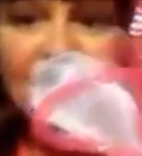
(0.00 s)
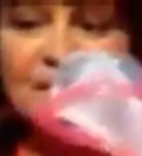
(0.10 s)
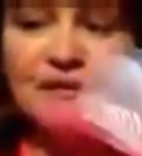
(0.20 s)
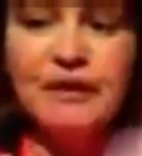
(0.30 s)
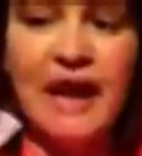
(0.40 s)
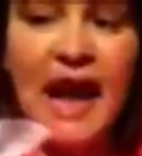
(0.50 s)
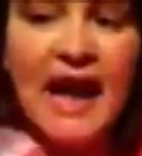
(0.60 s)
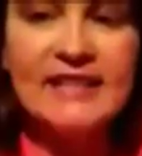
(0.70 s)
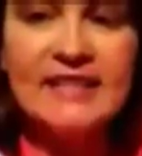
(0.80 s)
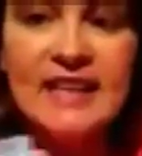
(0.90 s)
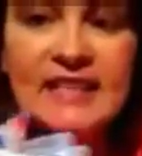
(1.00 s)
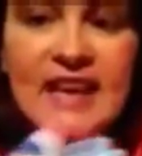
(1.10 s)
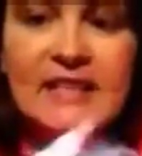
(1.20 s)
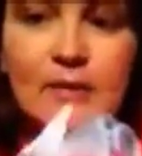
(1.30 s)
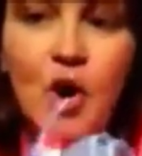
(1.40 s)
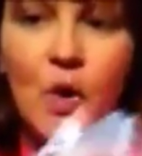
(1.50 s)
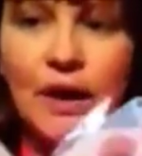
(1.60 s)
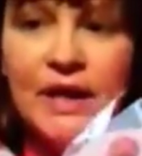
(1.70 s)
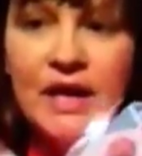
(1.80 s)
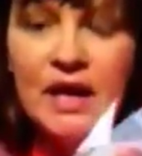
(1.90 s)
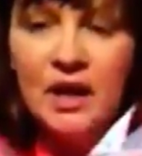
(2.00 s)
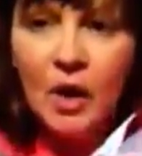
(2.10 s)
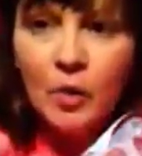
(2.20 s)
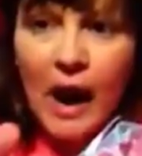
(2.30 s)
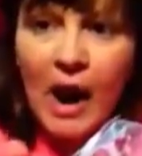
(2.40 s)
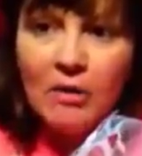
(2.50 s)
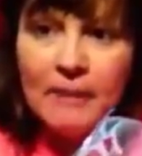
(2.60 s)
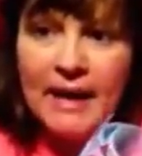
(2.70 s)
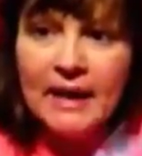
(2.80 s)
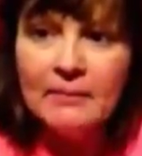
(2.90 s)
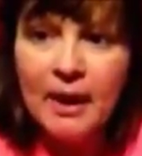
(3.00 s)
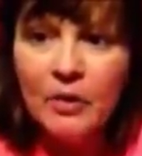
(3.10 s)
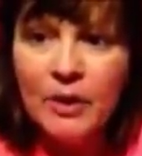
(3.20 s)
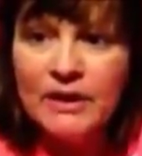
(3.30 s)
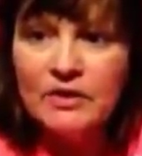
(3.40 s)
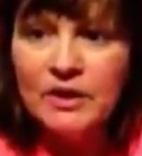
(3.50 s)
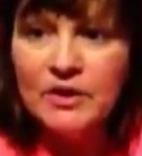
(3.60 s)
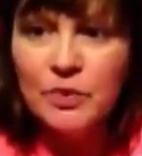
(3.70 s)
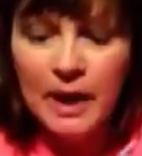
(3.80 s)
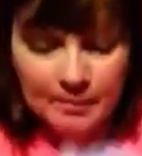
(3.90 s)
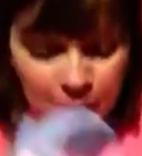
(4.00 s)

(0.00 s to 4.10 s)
give different accents as I'm going around making my wreath. So this one I